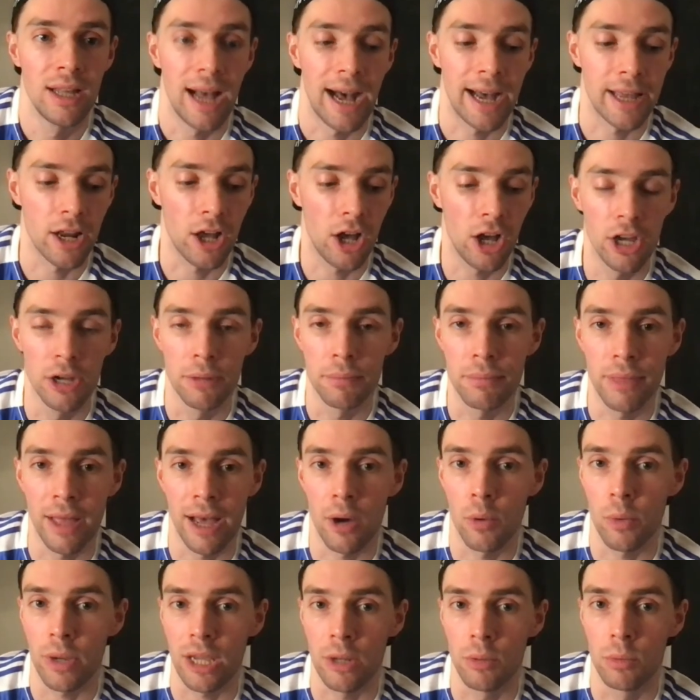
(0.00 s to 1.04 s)
and hope
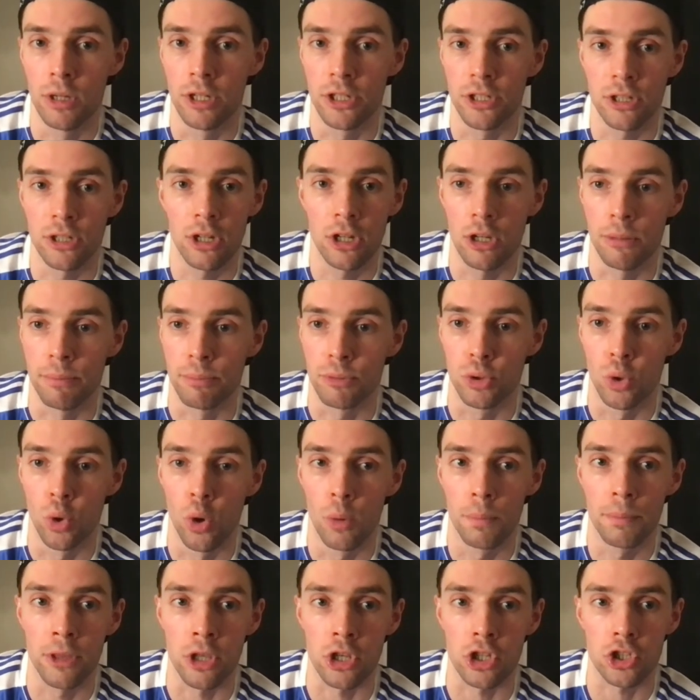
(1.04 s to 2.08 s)
that we would
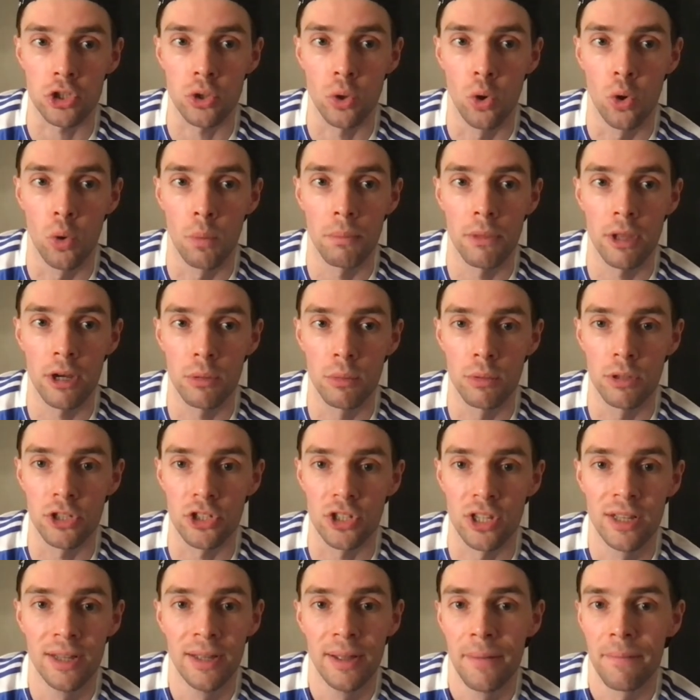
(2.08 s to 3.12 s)
absorb the storm that
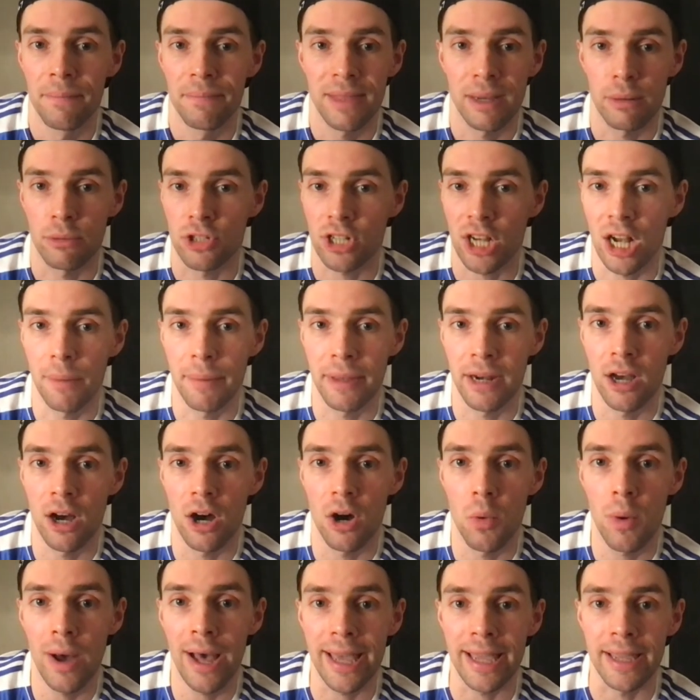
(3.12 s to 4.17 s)
was coming
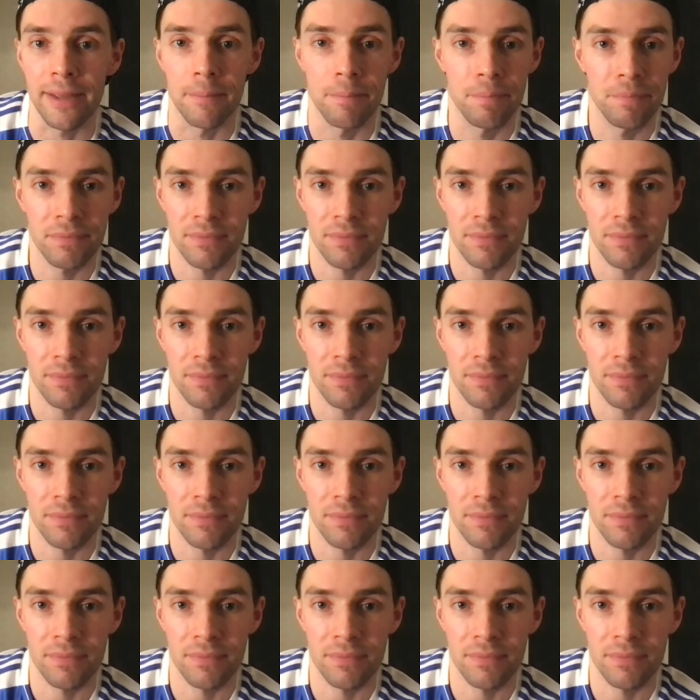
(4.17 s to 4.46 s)
our way.